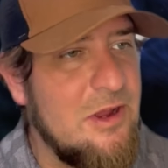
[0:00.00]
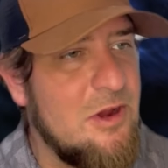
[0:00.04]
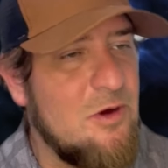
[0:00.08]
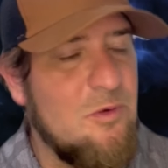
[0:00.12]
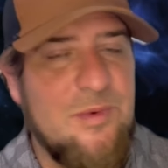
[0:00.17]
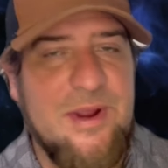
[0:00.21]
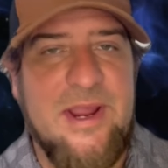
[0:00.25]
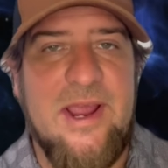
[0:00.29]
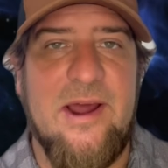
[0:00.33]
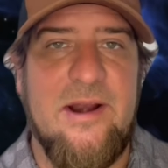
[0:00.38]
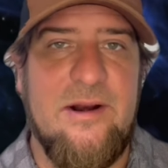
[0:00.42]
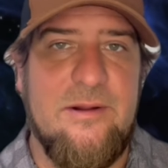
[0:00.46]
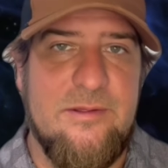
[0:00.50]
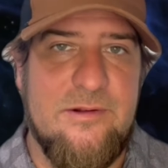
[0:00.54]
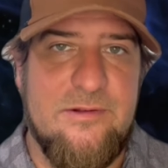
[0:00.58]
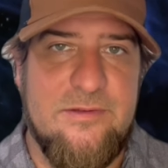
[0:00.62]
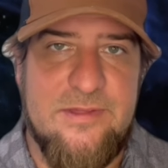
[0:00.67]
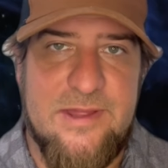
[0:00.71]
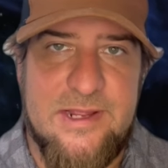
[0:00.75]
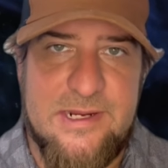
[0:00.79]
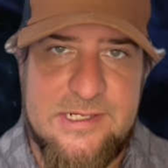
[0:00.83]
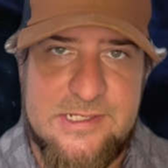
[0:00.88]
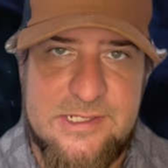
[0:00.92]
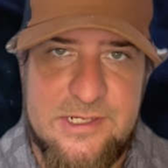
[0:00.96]
We got other
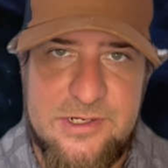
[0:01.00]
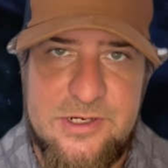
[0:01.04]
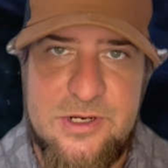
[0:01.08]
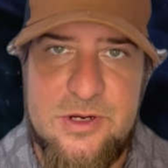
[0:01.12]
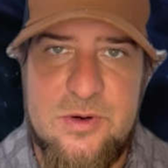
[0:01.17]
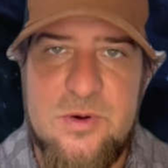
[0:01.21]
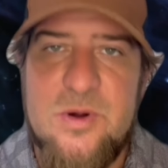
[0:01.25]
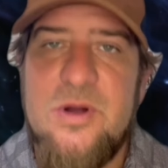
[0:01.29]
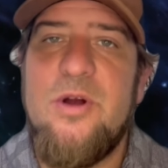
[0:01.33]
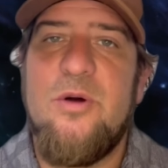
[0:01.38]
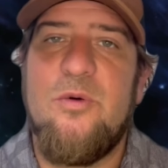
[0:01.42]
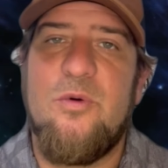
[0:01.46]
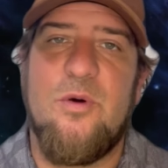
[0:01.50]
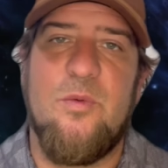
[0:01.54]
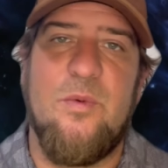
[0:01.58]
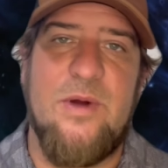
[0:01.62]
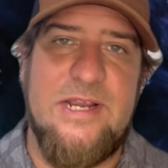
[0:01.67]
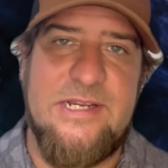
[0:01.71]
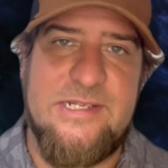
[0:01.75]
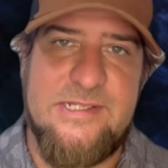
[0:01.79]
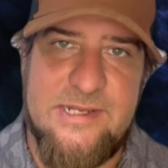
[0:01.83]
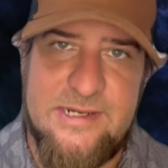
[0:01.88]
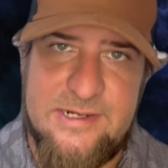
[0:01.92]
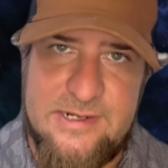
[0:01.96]
things to do. We're
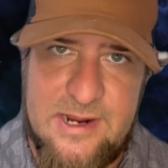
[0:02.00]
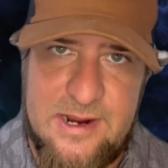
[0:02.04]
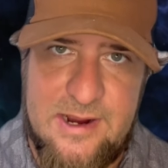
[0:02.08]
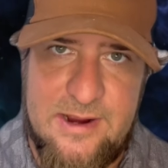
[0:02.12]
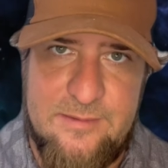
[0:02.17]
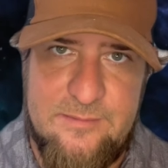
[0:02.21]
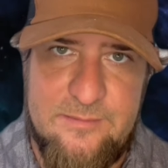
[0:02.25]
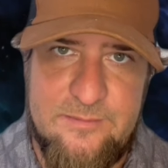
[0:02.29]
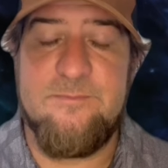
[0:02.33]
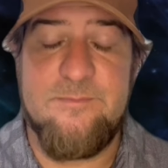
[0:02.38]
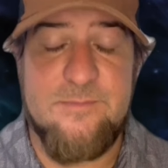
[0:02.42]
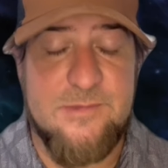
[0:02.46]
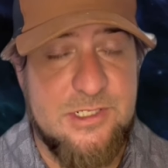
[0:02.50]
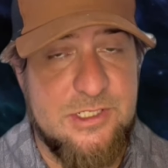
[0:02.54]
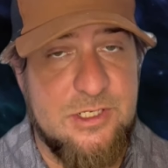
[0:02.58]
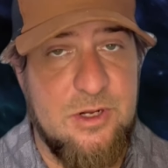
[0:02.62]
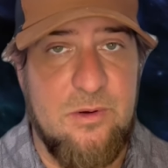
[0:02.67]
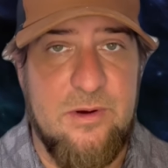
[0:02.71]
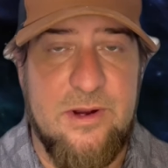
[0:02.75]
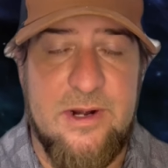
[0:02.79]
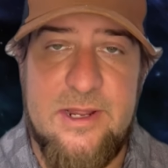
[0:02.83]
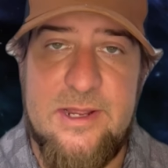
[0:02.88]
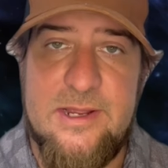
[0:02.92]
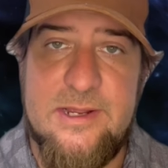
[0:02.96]
wasting time. And so
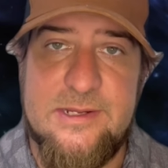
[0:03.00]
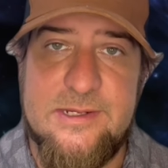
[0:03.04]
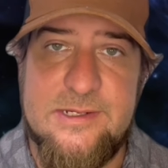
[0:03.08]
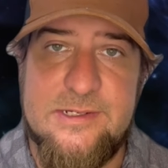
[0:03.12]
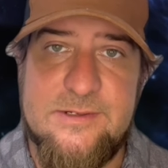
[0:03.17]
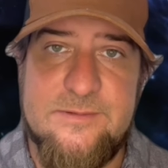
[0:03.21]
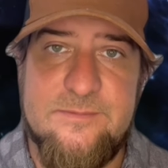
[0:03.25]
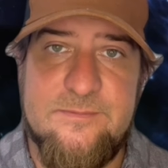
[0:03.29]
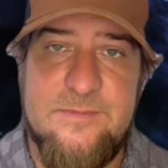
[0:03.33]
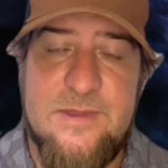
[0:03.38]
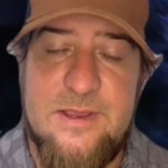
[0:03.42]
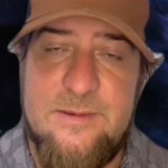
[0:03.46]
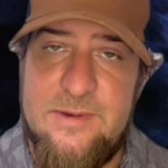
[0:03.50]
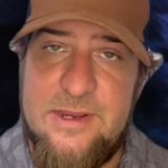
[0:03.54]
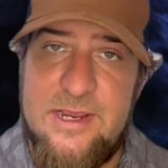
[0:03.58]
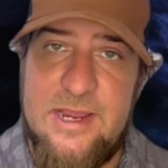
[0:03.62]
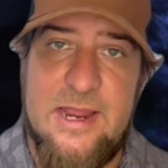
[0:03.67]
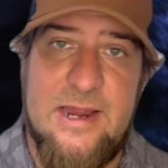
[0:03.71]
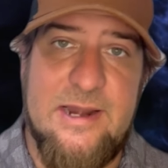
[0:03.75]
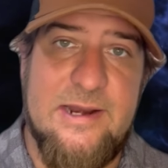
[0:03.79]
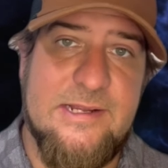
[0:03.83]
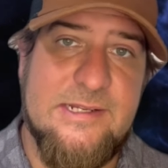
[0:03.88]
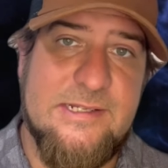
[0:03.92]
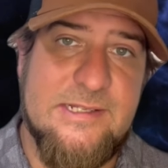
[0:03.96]
it is. He
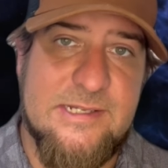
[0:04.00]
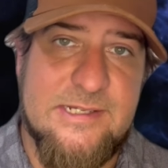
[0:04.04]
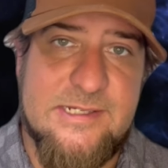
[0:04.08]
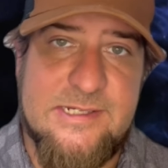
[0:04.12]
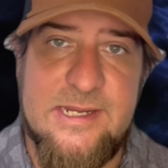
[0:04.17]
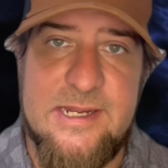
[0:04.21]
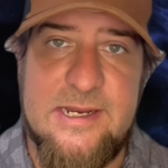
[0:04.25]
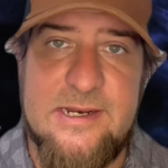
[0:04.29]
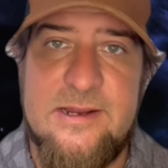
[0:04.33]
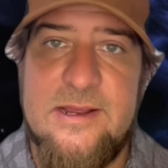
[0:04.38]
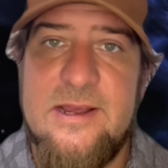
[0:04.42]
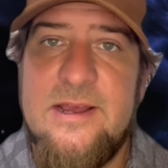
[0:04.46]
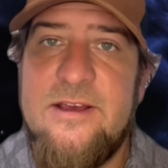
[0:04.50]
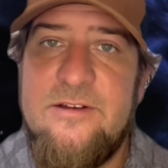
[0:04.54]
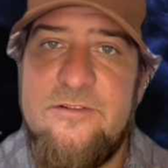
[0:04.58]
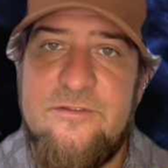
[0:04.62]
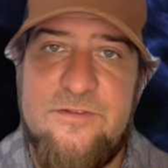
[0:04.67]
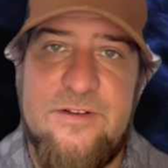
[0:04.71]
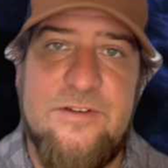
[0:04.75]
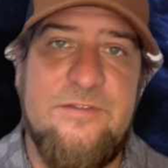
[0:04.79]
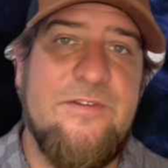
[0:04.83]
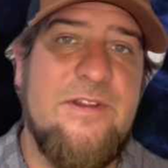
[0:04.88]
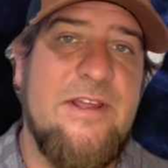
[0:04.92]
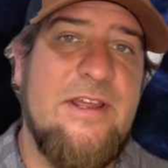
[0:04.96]
began his descent
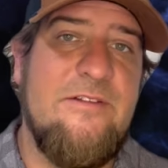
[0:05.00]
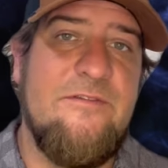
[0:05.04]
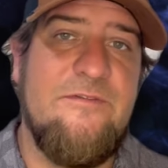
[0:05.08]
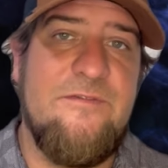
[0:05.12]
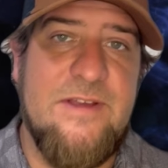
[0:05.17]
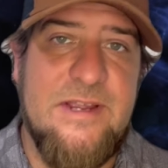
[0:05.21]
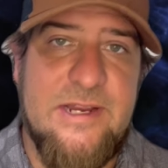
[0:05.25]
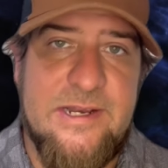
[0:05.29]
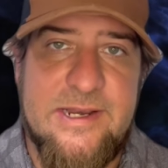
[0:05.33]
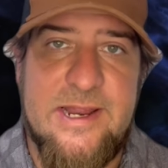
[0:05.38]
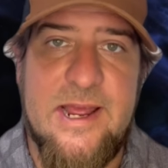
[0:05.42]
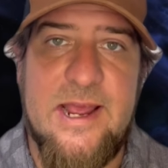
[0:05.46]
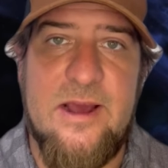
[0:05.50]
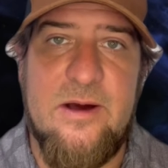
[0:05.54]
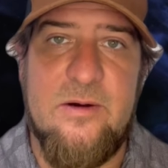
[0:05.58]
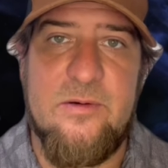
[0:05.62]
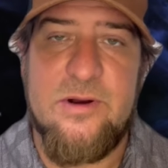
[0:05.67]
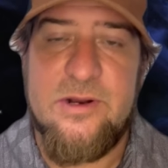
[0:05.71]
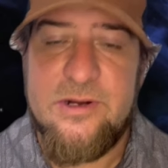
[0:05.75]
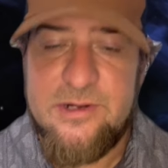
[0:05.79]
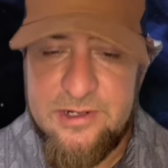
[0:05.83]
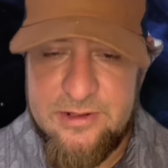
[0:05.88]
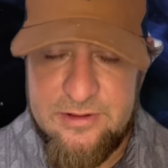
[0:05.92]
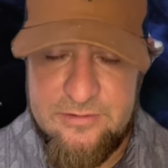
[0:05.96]
15 feet down
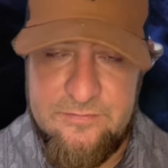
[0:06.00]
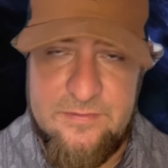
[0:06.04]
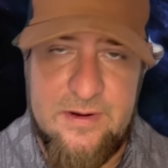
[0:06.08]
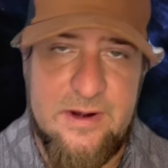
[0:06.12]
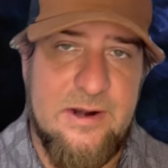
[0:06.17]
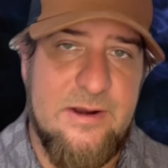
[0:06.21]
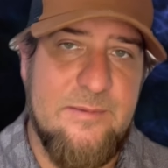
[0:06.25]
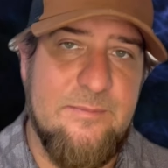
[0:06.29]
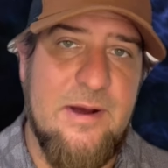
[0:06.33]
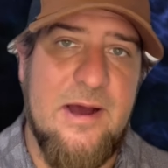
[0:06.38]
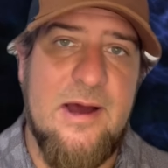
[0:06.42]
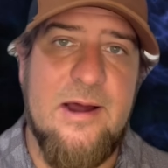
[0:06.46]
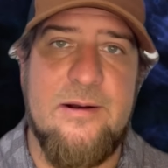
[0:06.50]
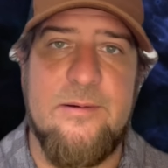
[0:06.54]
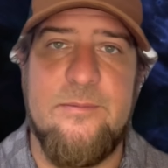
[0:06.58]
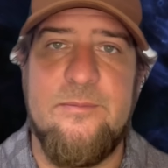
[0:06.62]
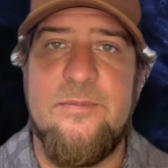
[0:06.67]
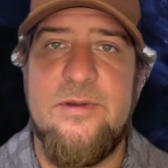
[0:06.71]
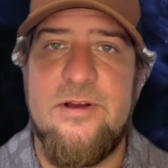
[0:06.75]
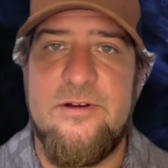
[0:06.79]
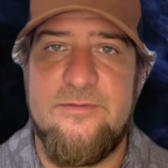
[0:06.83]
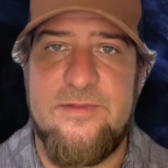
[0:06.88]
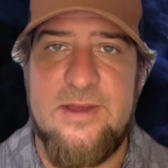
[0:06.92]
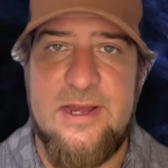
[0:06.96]
to the very bottom
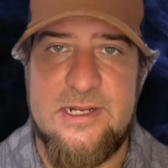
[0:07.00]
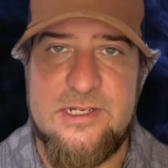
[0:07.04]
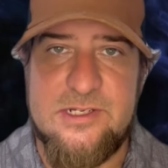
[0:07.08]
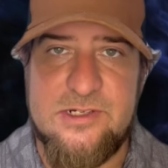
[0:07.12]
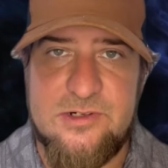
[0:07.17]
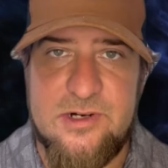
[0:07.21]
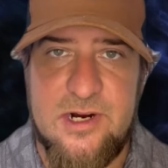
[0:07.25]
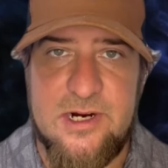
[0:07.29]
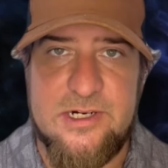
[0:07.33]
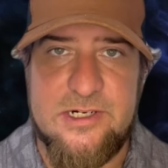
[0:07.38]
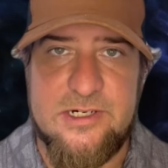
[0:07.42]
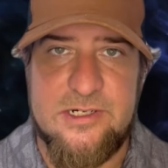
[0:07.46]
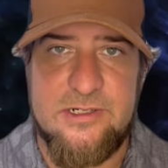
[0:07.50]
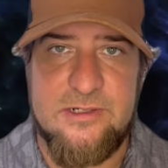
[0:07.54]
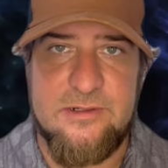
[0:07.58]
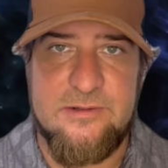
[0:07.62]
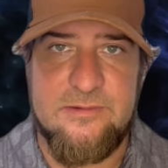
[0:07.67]
of that structure.